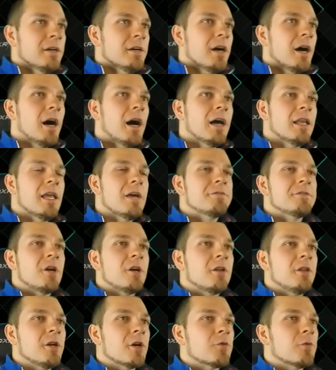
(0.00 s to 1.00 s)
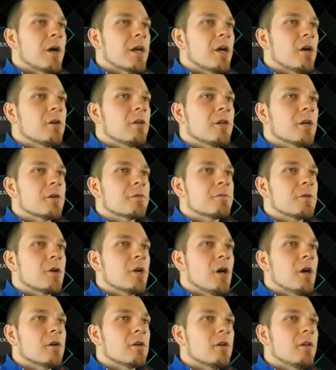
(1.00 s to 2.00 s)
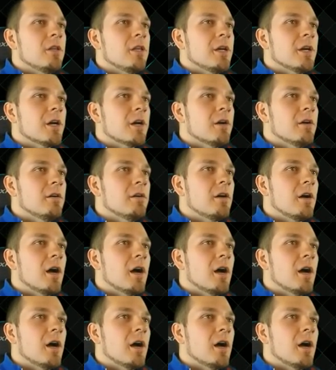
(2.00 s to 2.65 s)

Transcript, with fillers: Uh, left all clear, right all clear, front all clear.